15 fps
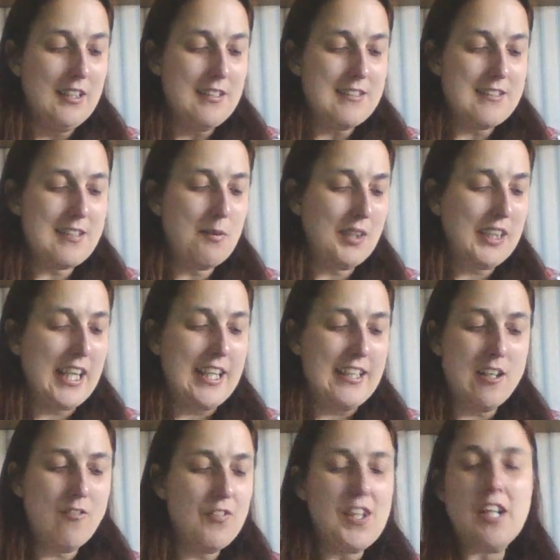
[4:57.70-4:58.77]
So again,
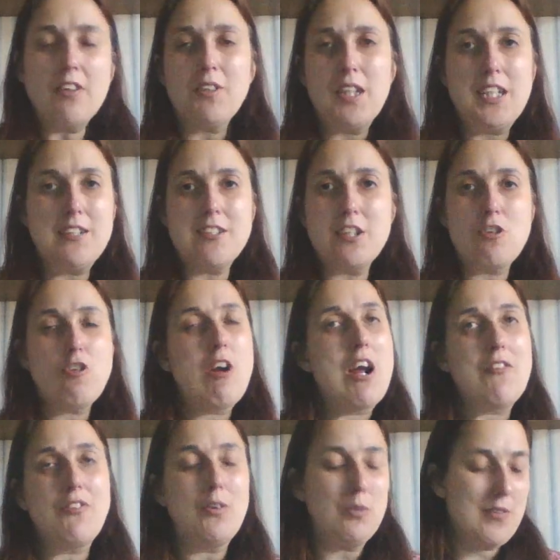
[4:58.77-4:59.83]
if you're looking to
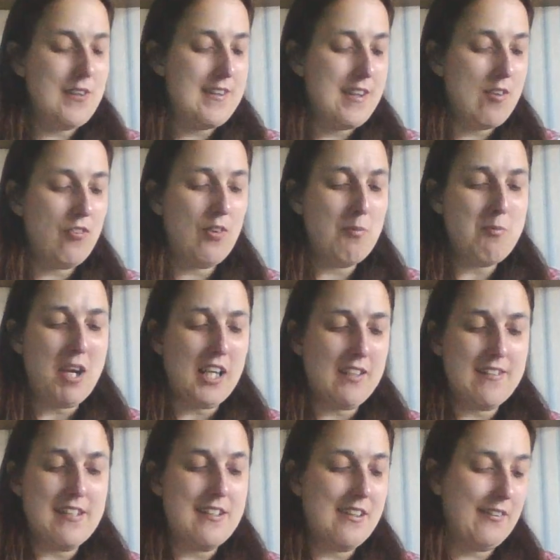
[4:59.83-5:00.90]
travel to different
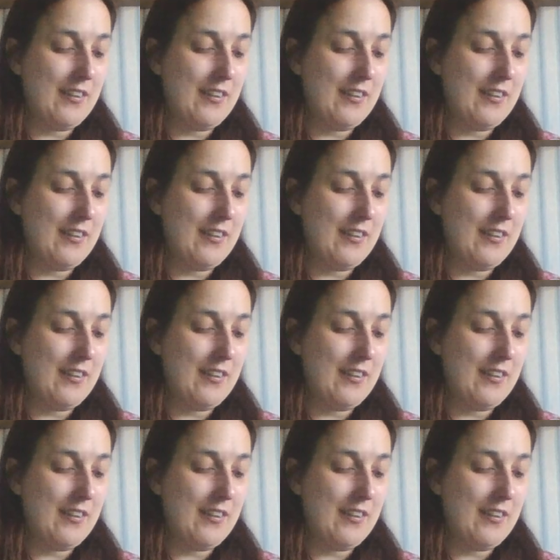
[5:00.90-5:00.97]
Mexican